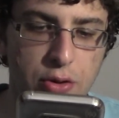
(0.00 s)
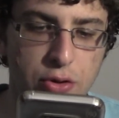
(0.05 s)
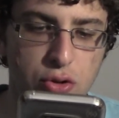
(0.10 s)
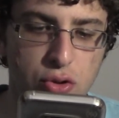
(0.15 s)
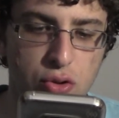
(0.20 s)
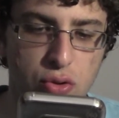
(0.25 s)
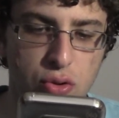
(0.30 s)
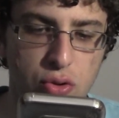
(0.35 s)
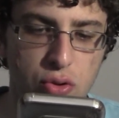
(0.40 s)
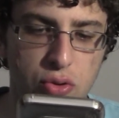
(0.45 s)

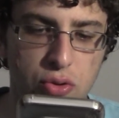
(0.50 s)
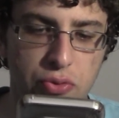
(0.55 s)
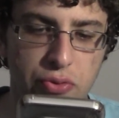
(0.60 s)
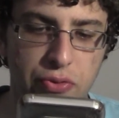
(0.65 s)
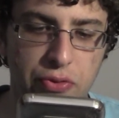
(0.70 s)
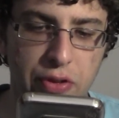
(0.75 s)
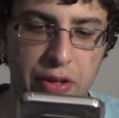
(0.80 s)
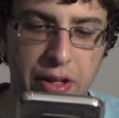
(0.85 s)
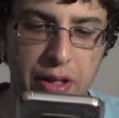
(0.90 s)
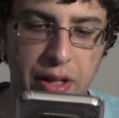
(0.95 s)

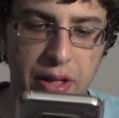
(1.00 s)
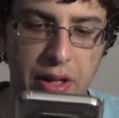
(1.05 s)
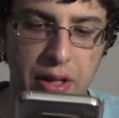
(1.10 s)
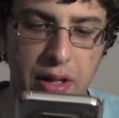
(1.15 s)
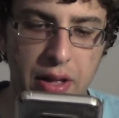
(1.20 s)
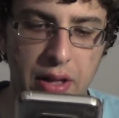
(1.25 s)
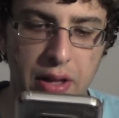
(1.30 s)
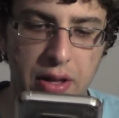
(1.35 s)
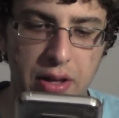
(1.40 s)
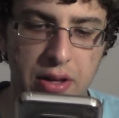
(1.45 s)
Truth
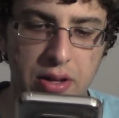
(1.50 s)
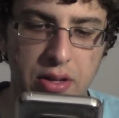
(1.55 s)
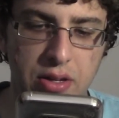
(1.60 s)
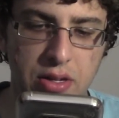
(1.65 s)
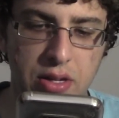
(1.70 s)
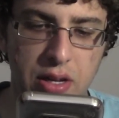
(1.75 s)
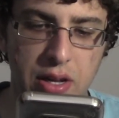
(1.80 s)
is,